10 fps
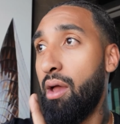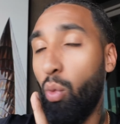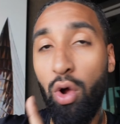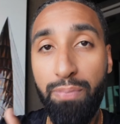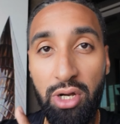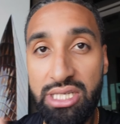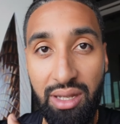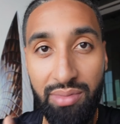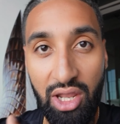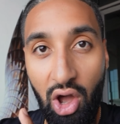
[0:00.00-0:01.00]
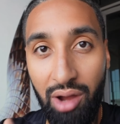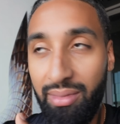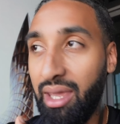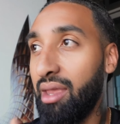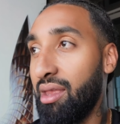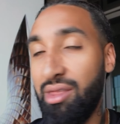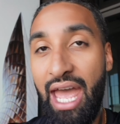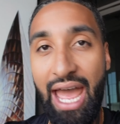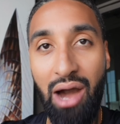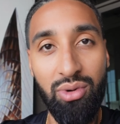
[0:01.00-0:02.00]
would push something on me
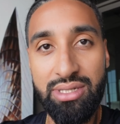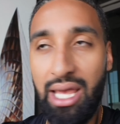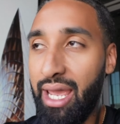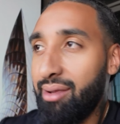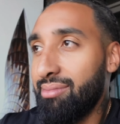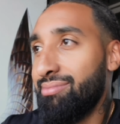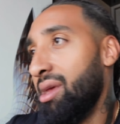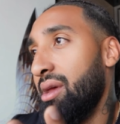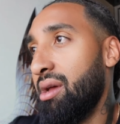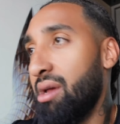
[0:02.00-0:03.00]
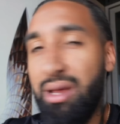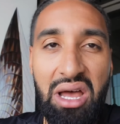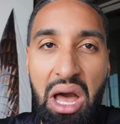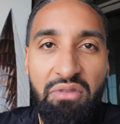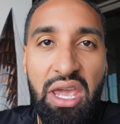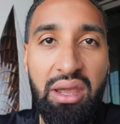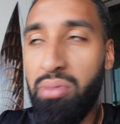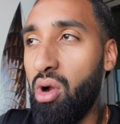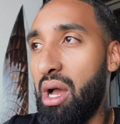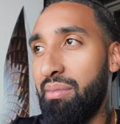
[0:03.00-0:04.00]
that I was like, I'm vegan,
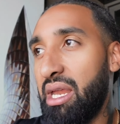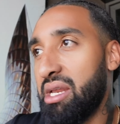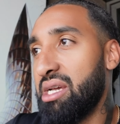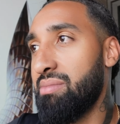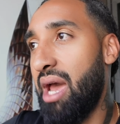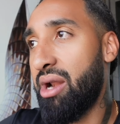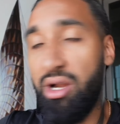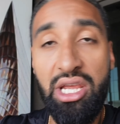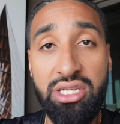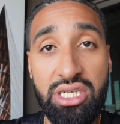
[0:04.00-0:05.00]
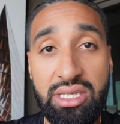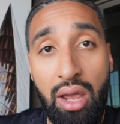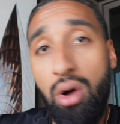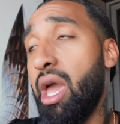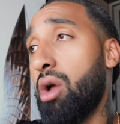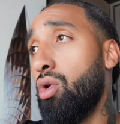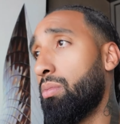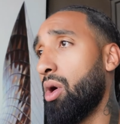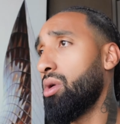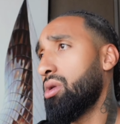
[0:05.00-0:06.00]
bro. I mean, it doesn't matter. And he's just like, okay, cool,
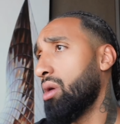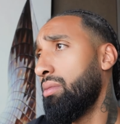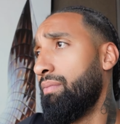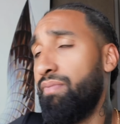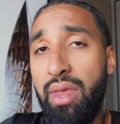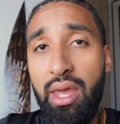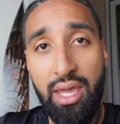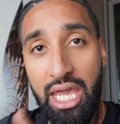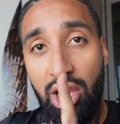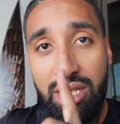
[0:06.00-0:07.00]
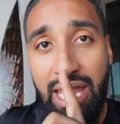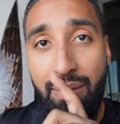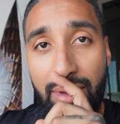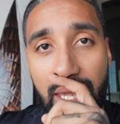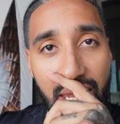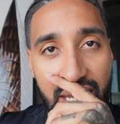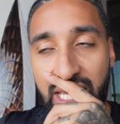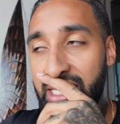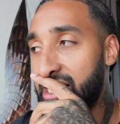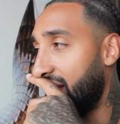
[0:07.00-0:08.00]
bro, you know. He looked at me and
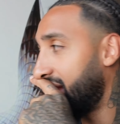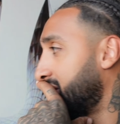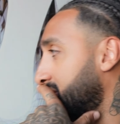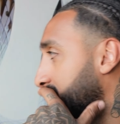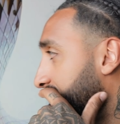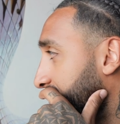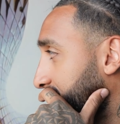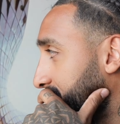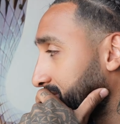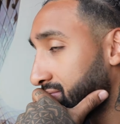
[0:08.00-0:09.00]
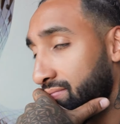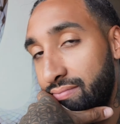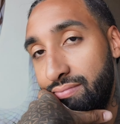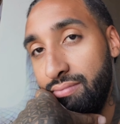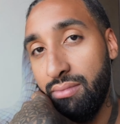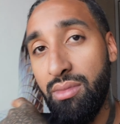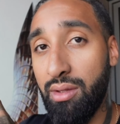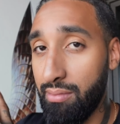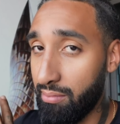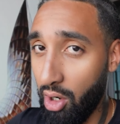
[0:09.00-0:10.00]
he said,
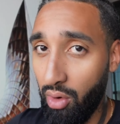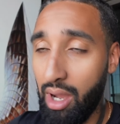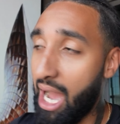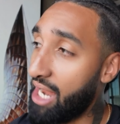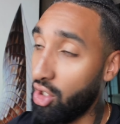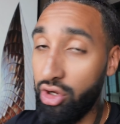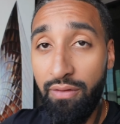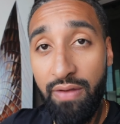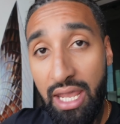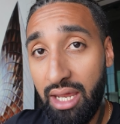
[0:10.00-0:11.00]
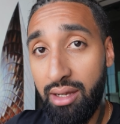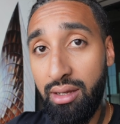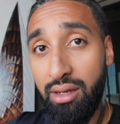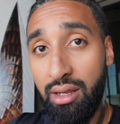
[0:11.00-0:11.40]
bro, I know you're vegan.